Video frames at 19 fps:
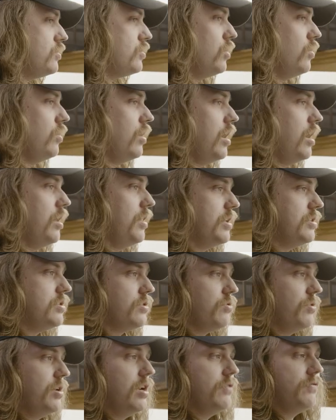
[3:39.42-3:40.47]
so uh, that's
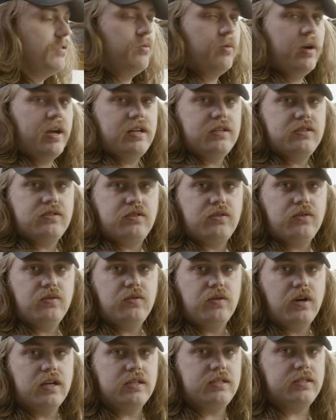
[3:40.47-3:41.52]
three different ways
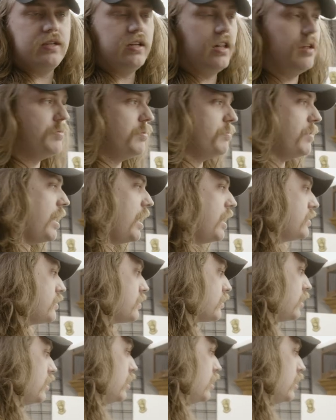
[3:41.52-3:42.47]
to uh, seal up a mask.